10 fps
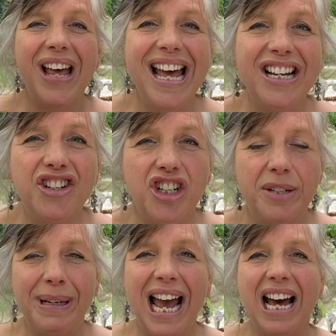energy to
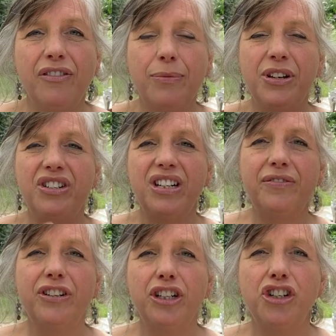be had from the
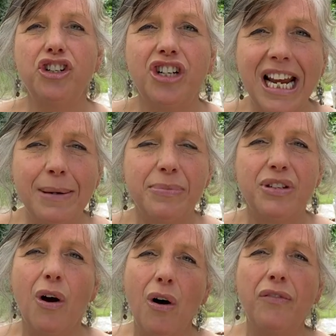different shapes
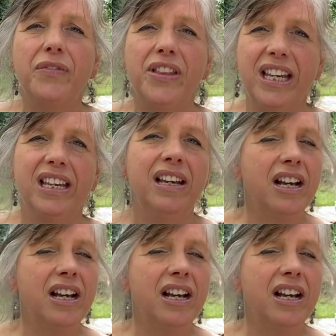of the